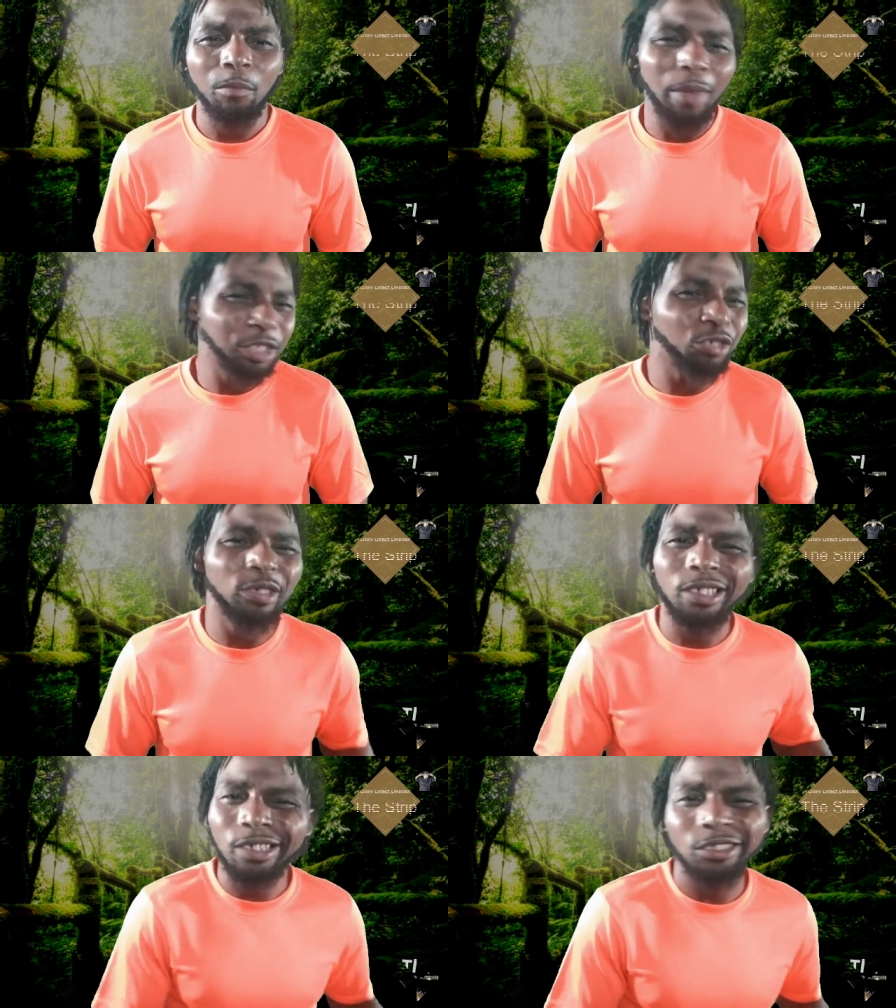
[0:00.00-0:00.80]
Make sure
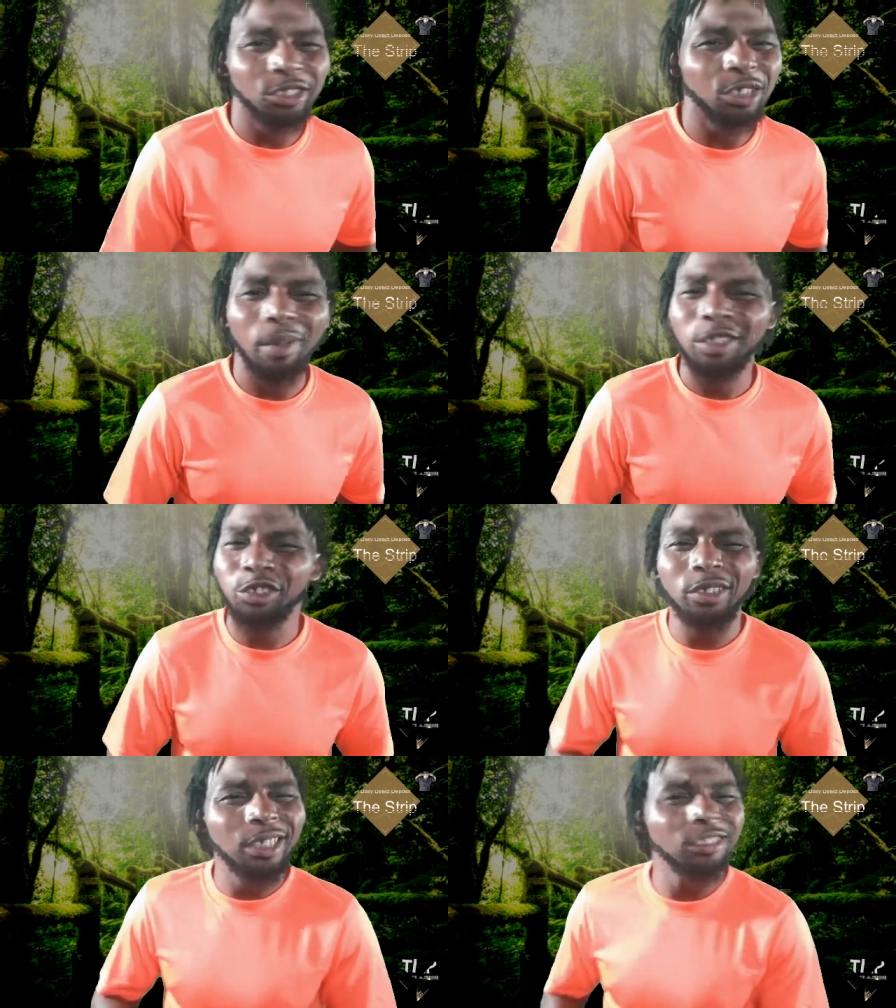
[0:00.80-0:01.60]
your kids, make
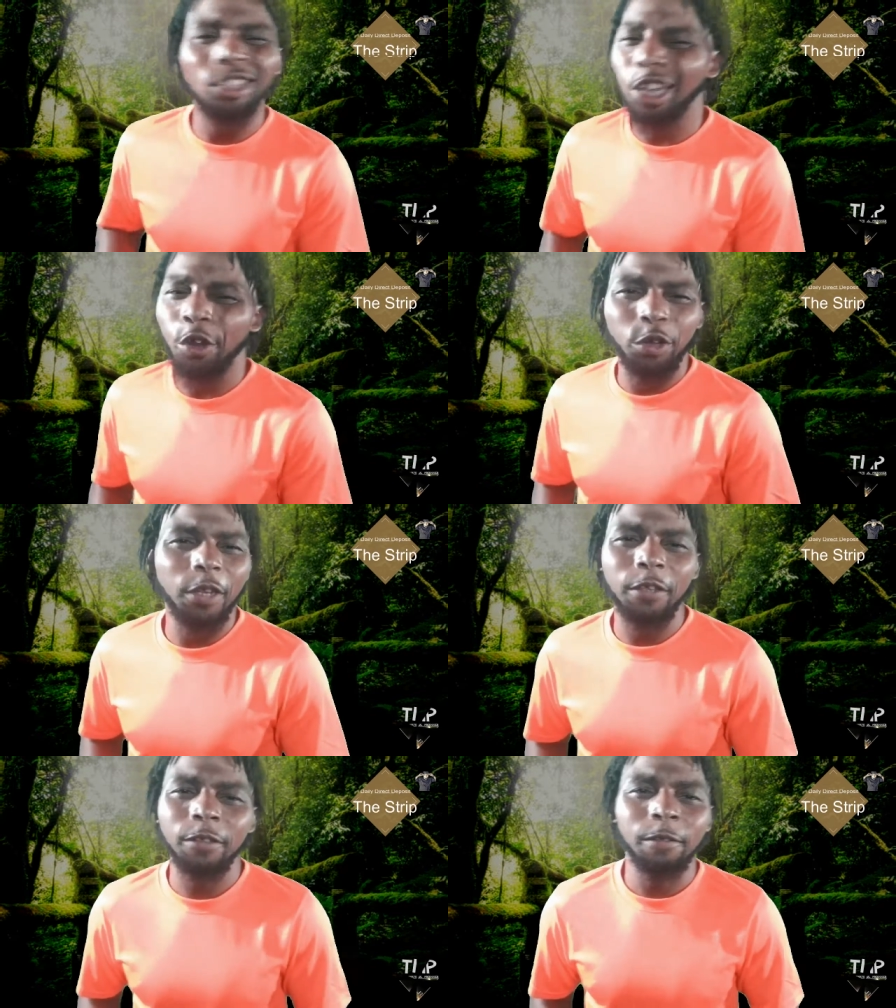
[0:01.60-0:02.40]
sure your kids are learning.